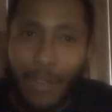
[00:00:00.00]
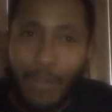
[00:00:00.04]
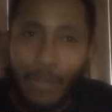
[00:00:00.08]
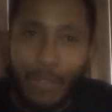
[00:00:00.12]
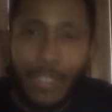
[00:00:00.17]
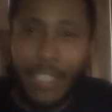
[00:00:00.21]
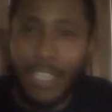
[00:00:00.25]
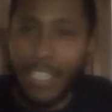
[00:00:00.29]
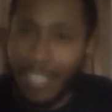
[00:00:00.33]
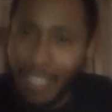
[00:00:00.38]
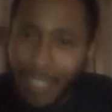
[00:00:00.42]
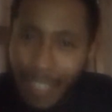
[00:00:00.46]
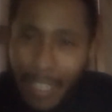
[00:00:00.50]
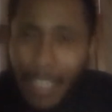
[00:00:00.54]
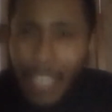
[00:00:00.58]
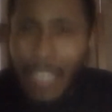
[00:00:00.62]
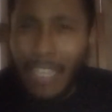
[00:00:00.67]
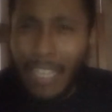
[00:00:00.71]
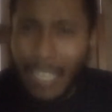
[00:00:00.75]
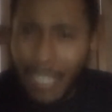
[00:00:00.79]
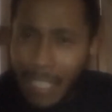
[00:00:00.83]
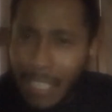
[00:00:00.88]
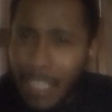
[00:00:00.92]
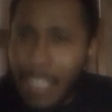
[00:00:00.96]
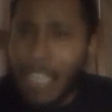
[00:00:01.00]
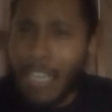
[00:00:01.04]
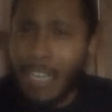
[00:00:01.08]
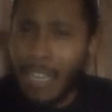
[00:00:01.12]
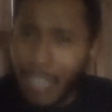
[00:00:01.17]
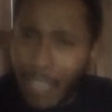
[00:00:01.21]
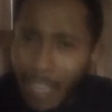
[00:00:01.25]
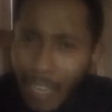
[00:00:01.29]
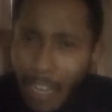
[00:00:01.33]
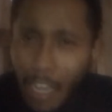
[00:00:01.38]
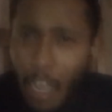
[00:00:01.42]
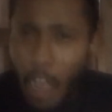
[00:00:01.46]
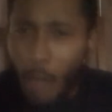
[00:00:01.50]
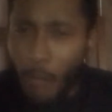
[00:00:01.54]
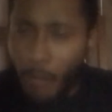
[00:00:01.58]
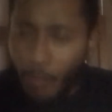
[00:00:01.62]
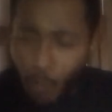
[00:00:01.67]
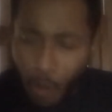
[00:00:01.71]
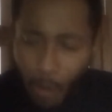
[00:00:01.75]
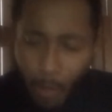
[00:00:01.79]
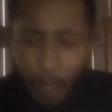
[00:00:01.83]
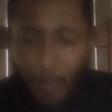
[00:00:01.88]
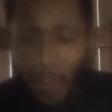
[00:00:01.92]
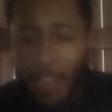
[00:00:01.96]
Let the kid get a couple
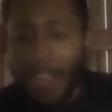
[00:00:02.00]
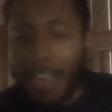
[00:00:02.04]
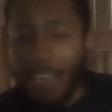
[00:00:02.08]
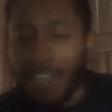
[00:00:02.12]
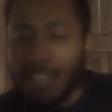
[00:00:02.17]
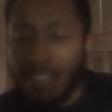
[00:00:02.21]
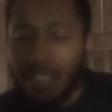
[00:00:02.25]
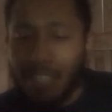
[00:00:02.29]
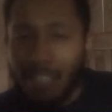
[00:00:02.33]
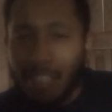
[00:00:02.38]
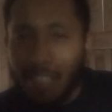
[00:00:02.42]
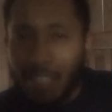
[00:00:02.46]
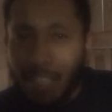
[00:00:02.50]
more plays."